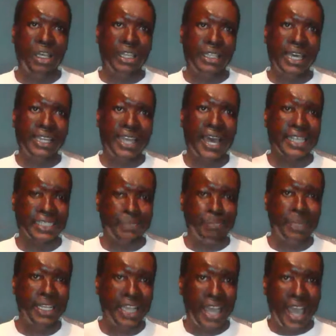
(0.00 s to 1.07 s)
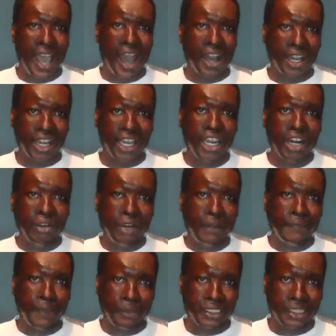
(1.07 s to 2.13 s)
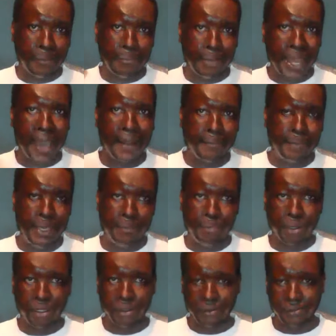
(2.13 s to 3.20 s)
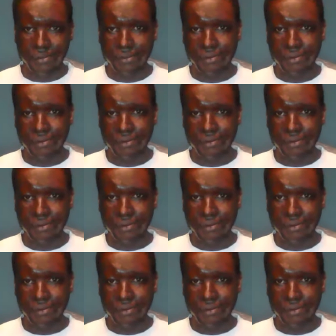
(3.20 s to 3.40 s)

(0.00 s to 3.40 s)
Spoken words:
that has been occurring to black people.